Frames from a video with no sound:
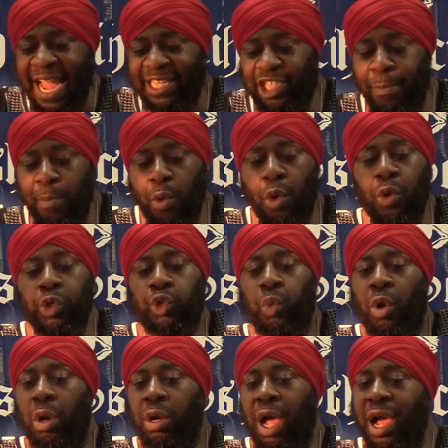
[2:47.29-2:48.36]
ancient Moors
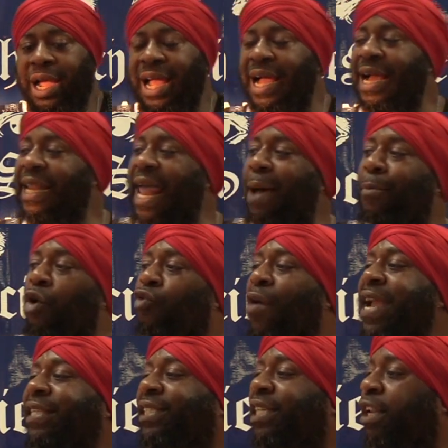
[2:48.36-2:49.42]
were a
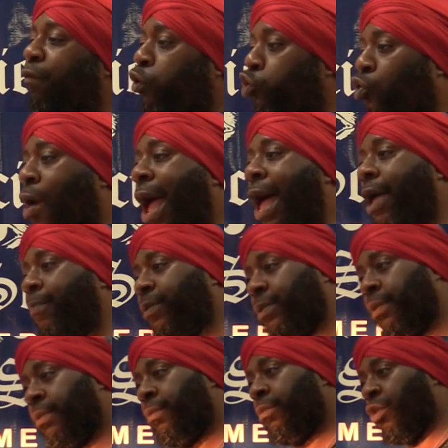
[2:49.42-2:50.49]
conglomeration of
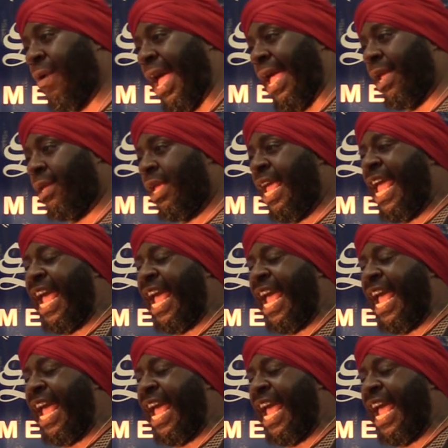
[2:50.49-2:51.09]
tribes, right?